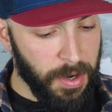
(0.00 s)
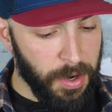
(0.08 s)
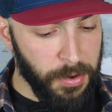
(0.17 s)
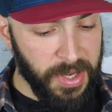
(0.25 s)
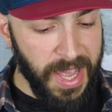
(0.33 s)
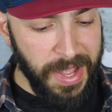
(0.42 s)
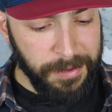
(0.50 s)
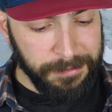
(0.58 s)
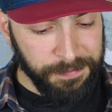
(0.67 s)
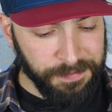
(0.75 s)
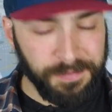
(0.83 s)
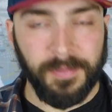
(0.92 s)
Okay,
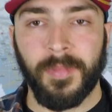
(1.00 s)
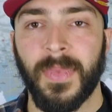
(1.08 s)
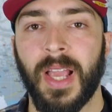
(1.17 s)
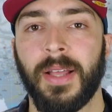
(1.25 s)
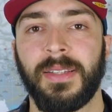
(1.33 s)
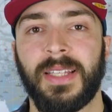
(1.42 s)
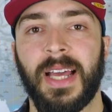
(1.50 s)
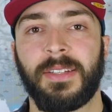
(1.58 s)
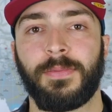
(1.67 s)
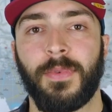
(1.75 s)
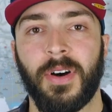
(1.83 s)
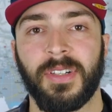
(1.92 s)

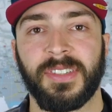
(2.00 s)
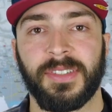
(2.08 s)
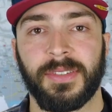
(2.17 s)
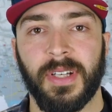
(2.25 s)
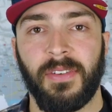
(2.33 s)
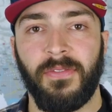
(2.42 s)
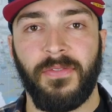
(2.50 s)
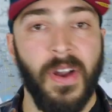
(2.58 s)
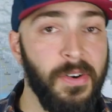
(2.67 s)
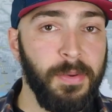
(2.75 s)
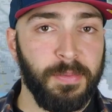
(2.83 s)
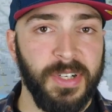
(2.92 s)
that was a
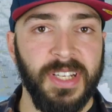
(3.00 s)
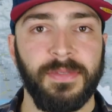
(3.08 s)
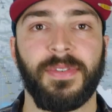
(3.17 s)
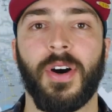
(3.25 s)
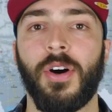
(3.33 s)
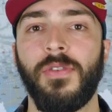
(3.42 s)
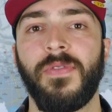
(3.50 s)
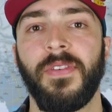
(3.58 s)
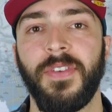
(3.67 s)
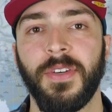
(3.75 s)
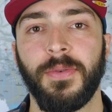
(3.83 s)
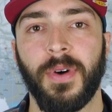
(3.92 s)
very brief
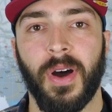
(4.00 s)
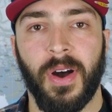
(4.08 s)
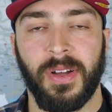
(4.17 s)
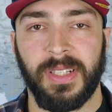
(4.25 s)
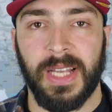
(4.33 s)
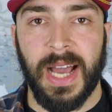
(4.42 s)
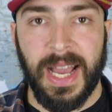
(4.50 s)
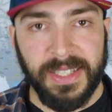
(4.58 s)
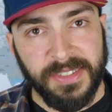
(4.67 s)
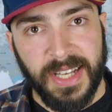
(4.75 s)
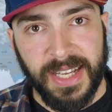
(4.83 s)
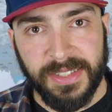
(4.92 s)
overview on
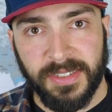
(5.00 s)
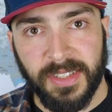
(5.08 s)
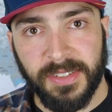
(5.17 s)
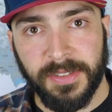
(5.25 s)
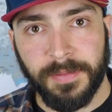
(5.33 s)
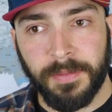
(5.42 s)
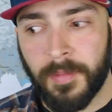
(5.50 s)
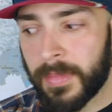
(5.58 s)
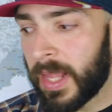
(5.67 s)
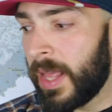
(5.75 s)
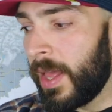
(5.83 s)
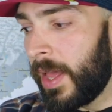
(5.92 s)
ice axes.
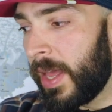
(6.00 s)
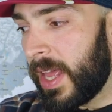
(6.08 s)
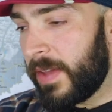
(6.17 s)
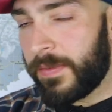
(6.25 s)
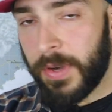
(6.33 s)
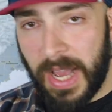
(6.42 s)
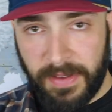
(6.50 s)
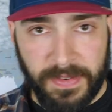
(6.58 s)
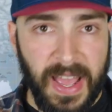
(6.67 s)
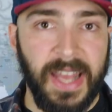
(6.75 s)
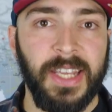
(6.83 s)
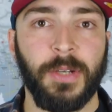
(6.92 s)
If you have
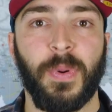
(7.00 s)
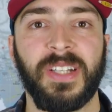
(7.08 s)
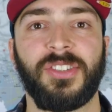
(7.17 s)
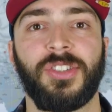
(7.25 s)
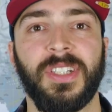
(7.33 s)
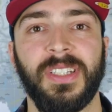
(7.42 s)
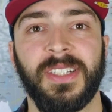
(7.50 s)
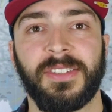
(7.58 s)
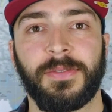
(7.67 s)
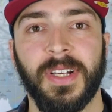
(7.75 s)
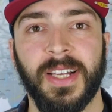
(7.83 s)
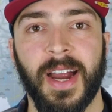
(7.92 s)
any question in
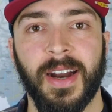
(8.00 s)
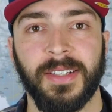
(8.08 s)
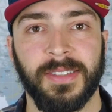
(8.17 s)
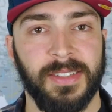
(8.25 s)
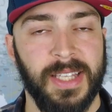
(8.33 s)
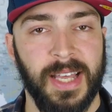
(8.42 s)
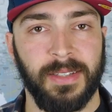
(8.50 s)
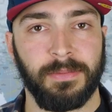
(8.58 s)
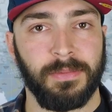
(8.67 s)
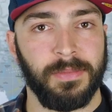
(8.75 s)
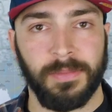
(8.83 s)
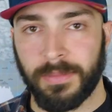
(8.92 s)
this regard, then
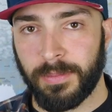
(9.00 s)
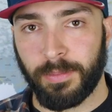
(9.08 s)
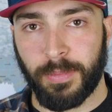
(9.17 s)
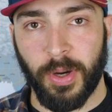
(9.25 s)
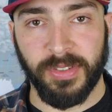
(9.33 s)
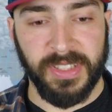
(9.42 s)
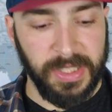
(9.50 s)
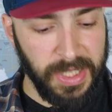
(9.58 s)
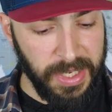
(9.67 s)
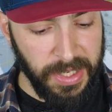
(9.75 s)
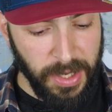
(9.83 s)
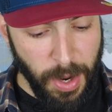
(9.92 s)
post it
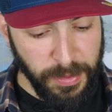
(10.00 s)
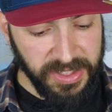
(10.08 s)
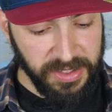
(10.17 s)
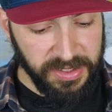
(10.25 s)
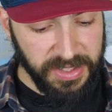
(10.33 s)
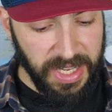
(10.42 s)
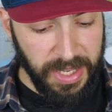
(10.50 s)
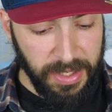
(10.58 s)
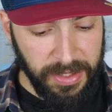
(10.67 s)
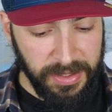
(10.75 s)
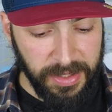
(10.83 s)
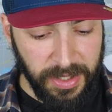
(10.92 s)
in the comments.
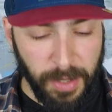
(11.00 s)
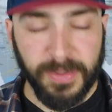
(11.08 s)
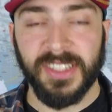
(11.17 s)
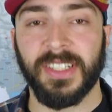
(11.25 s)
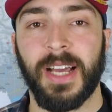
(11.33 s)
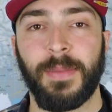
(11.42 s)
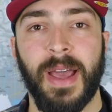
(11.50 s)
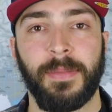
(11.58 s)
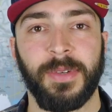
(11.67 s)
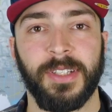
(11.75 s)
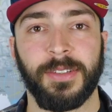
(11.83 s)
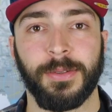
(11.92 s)
I'm
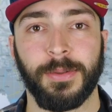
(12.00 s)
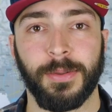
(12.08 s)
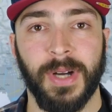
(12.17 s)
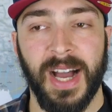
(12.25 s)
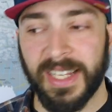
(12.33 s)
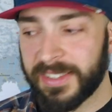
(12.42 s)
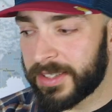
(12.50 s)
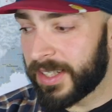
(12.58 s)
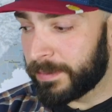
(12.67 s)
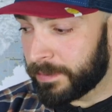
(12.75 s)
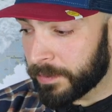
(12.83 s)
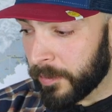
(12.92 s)
happy to answer
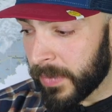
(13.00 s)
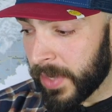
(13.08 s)
them.